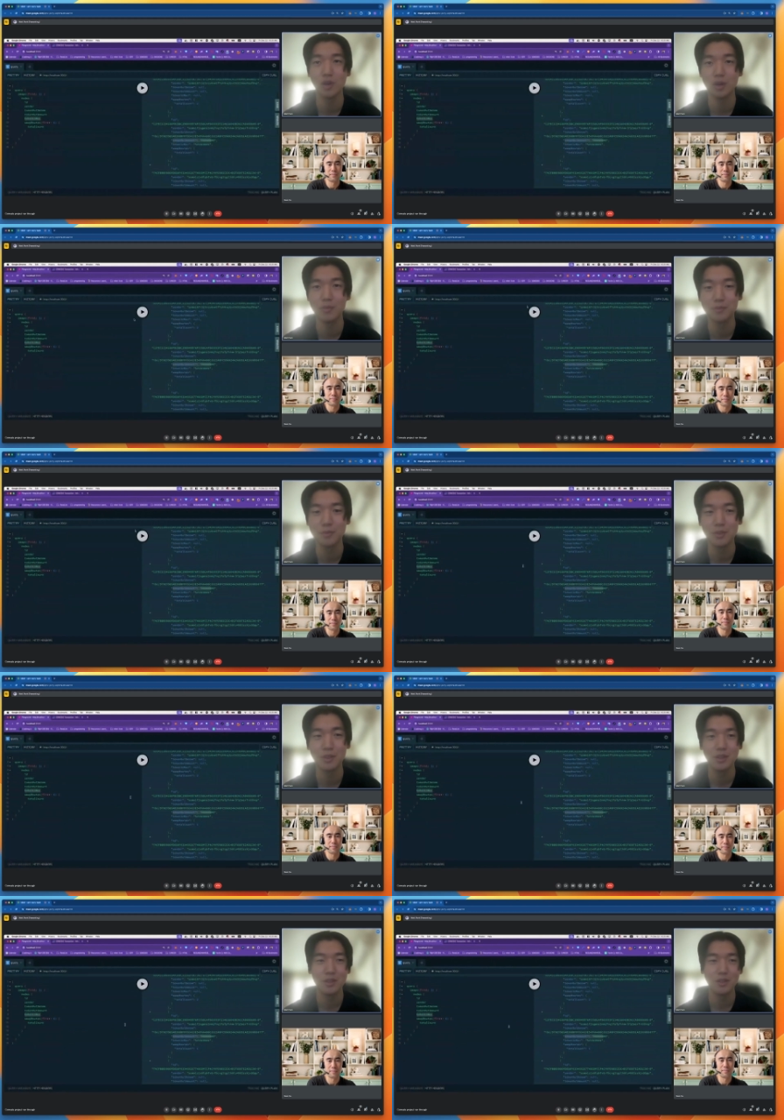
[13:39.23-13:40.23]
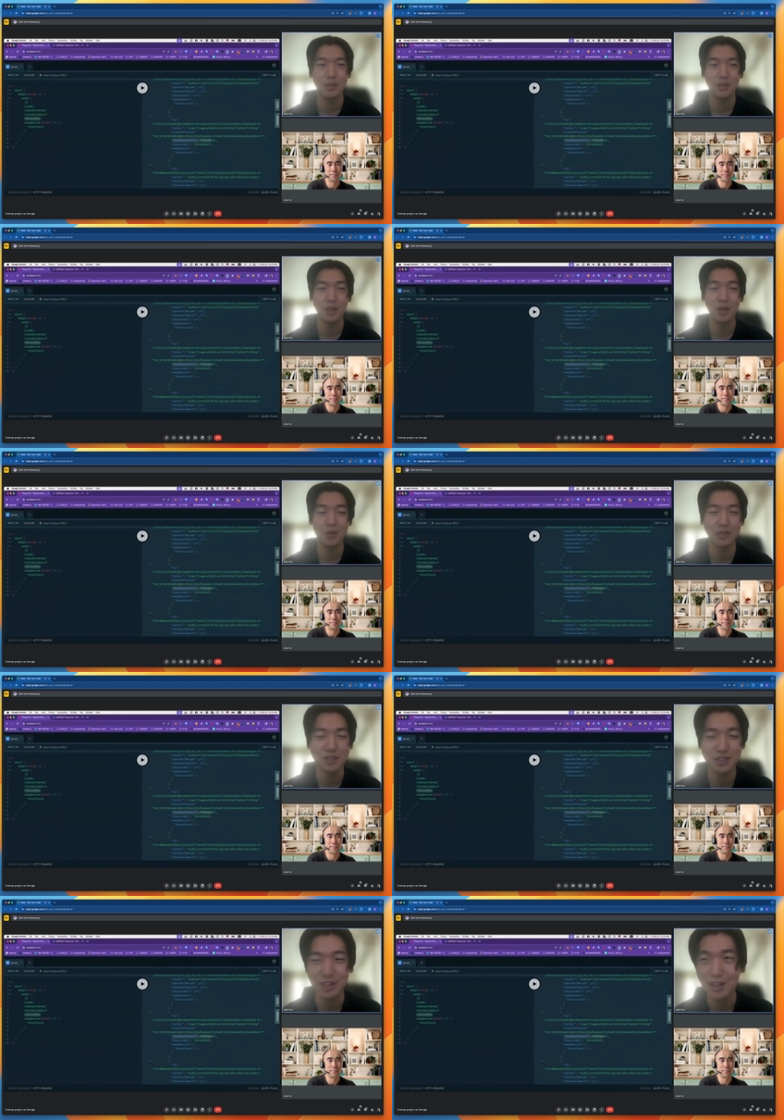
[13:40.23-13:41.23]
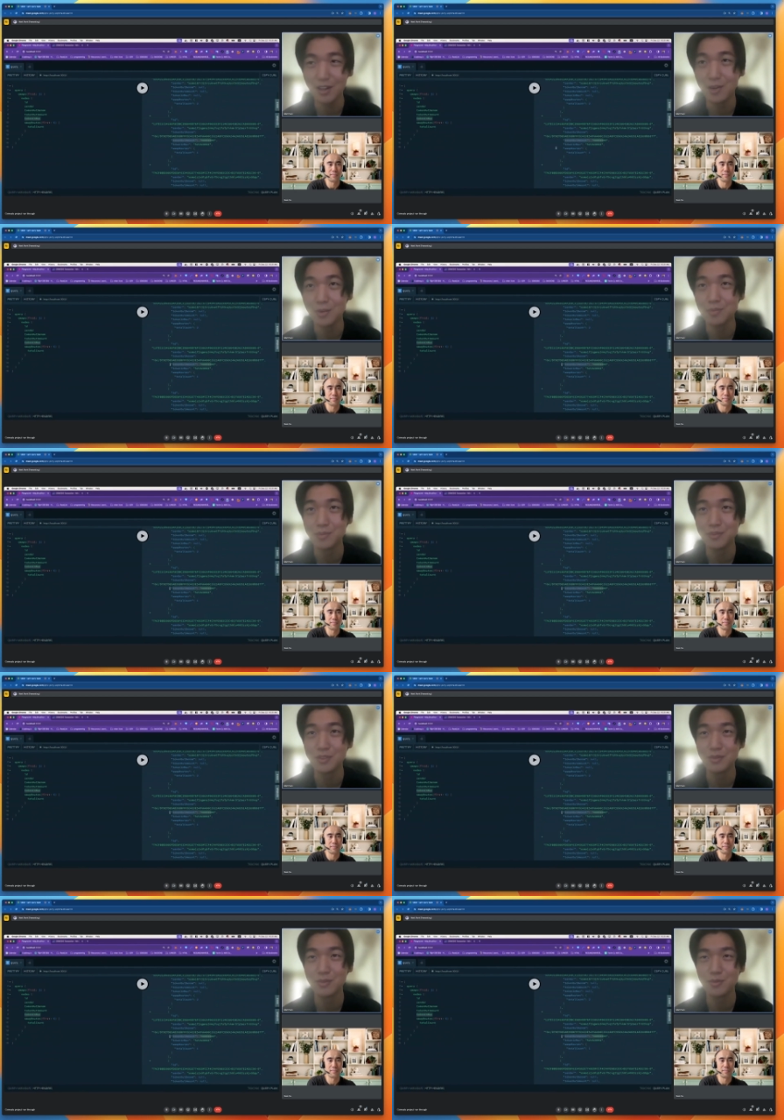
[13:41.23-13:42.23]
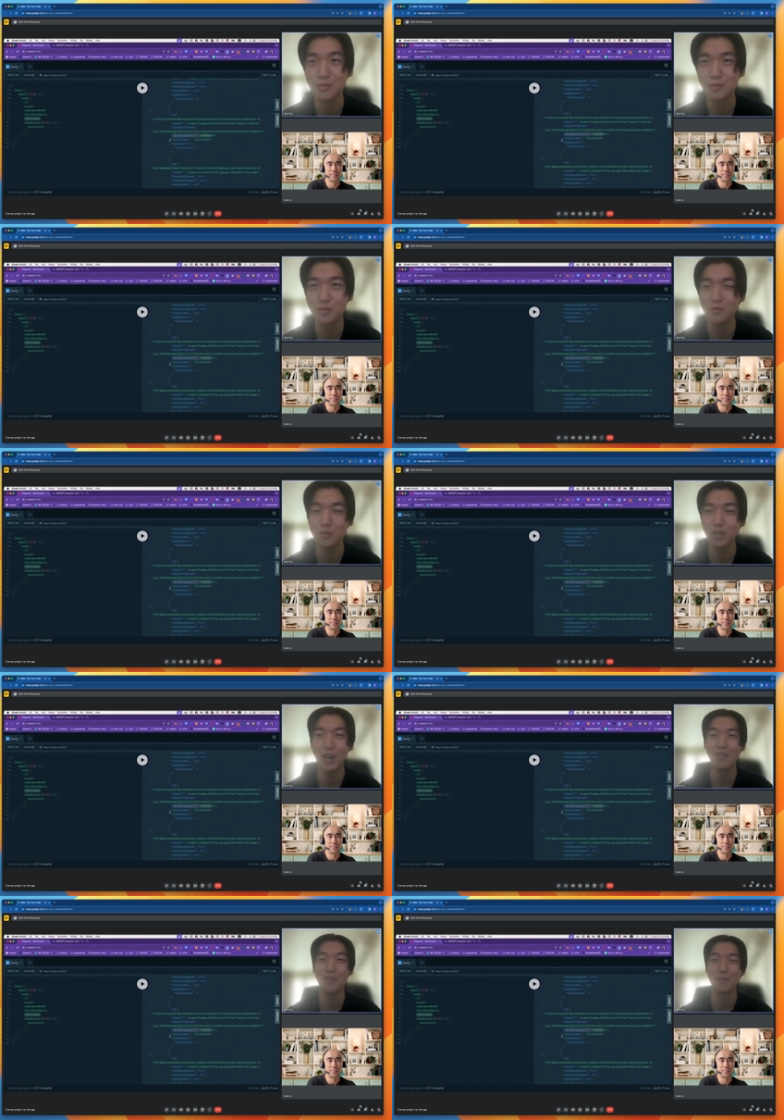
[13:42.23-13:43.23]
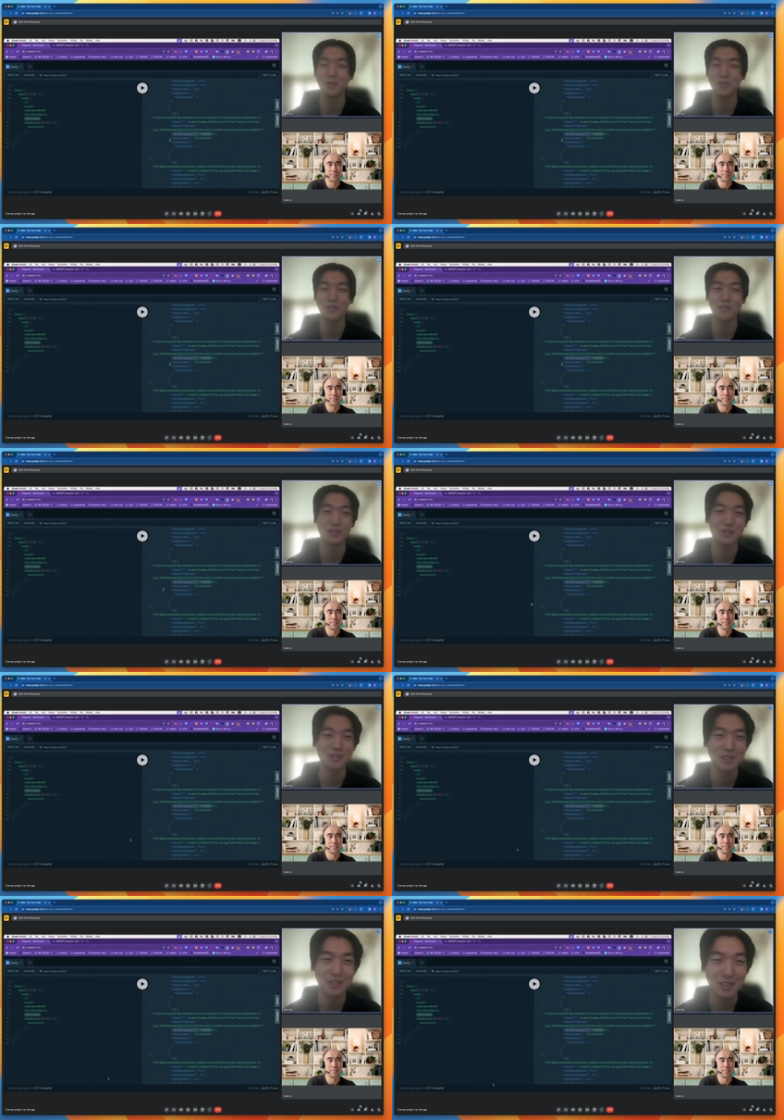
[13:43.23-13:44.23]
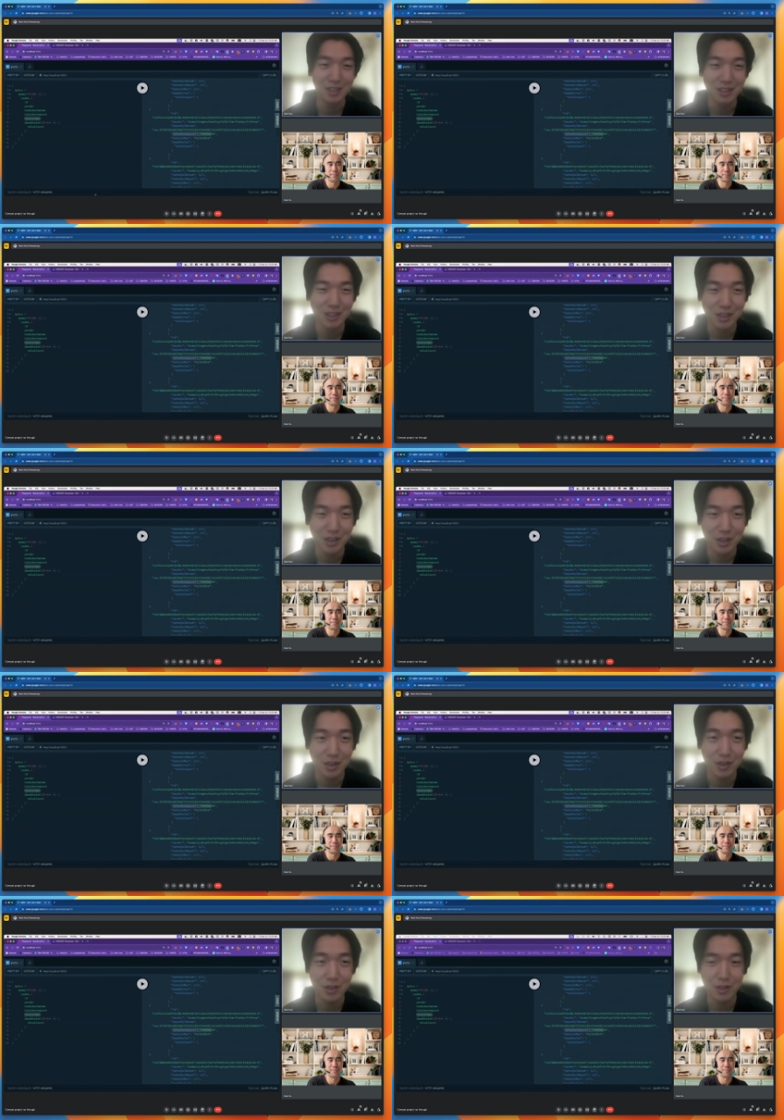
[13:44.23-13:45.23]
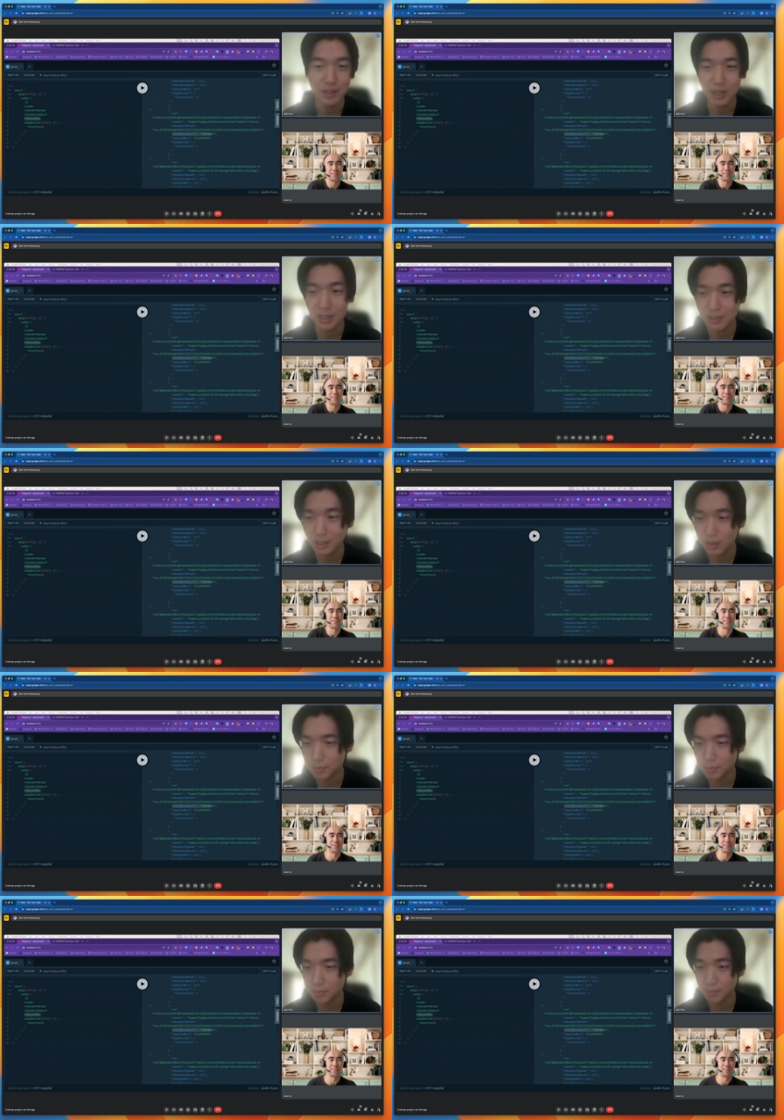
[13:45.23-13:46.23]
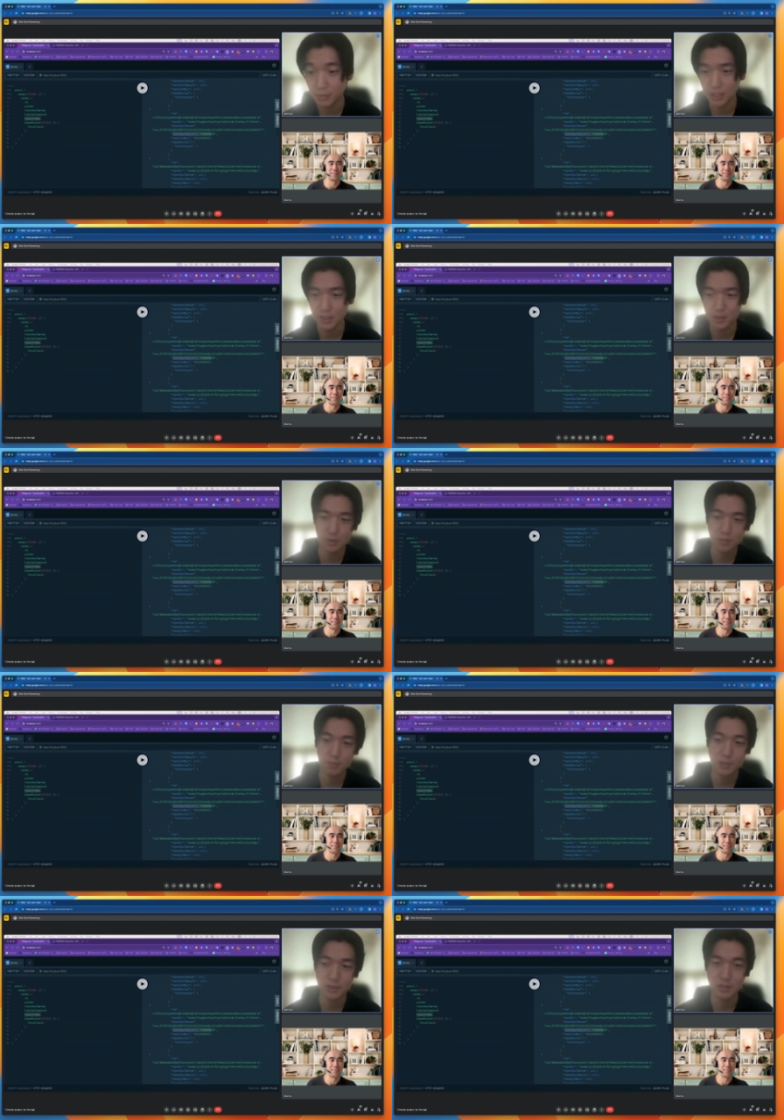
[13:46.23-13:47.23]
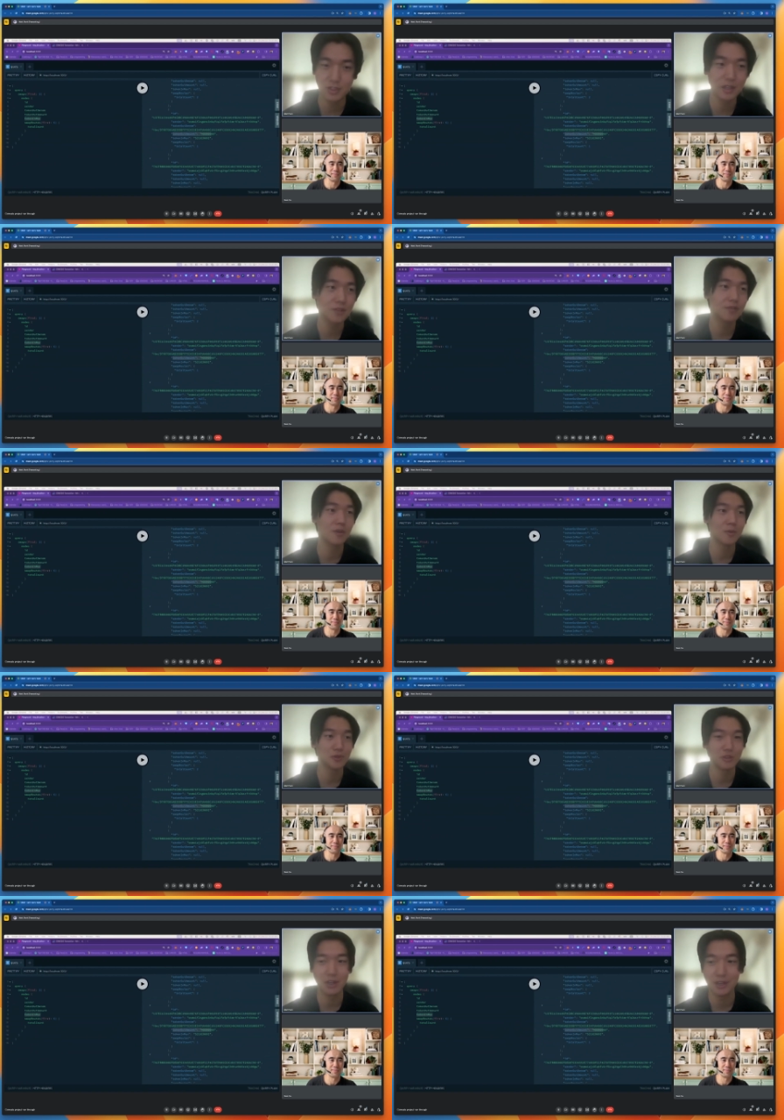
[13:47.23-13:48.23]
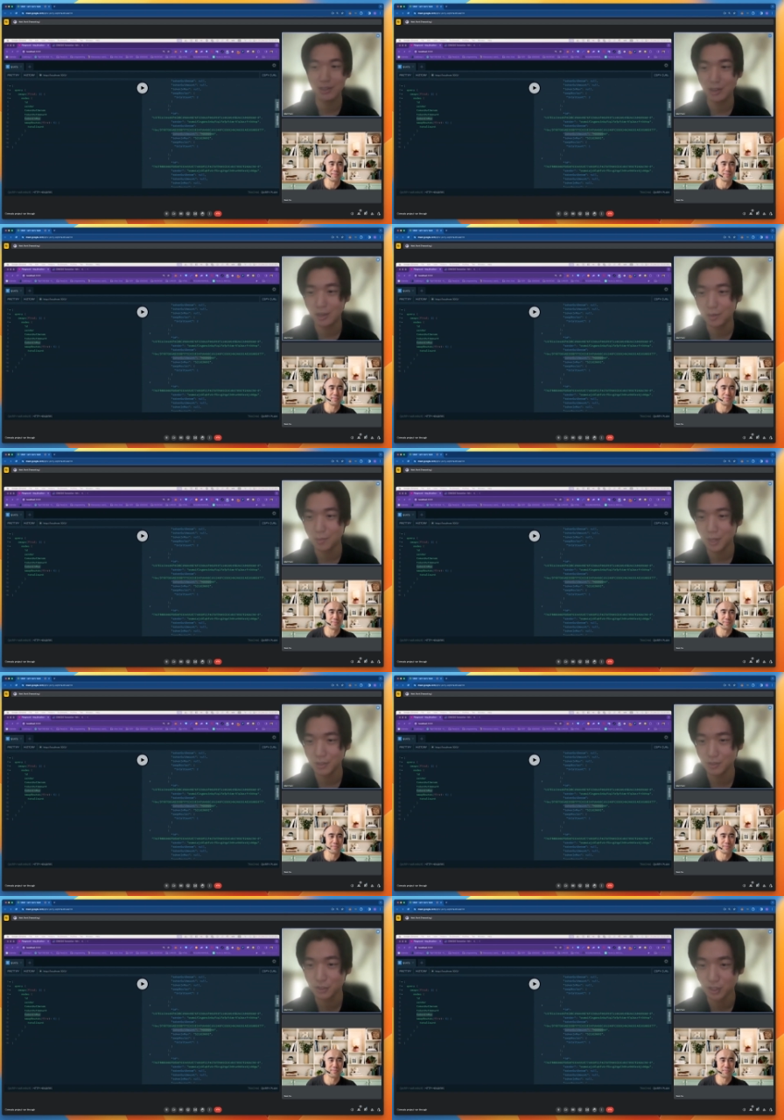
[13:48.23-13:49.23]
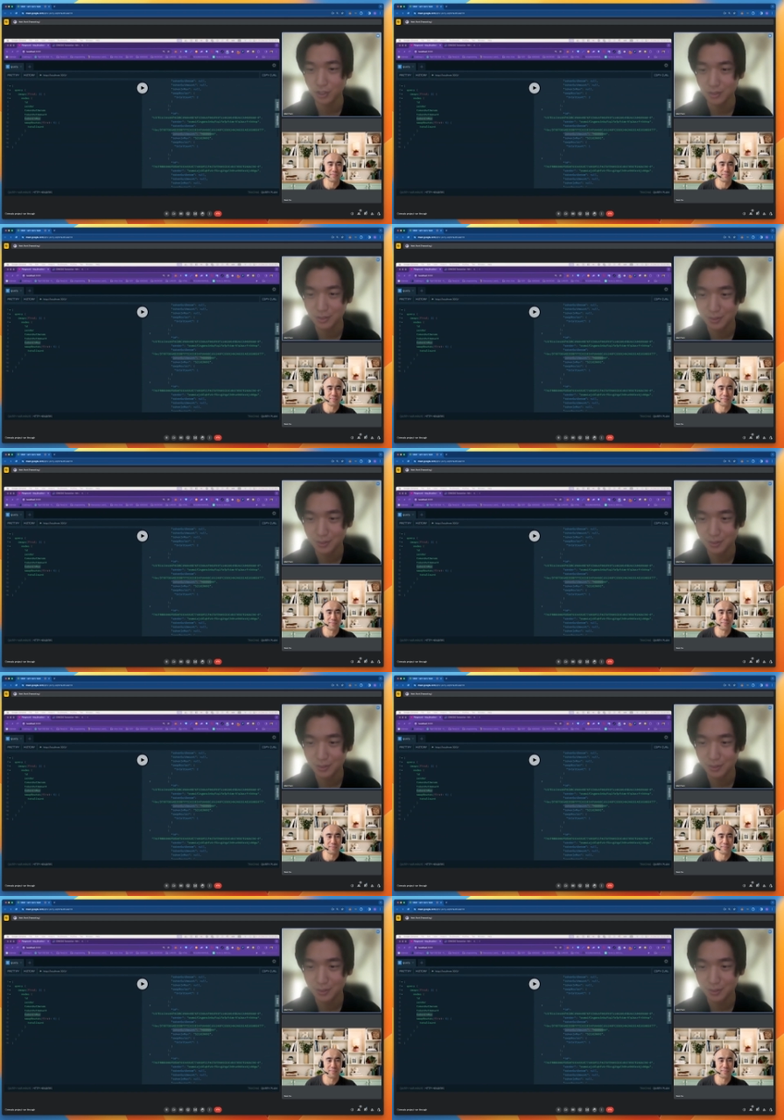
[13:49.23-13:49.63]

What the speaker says: So now we can see that we have a perfect result. Yeah, that's basically the end of demo today. Back to you, Sean.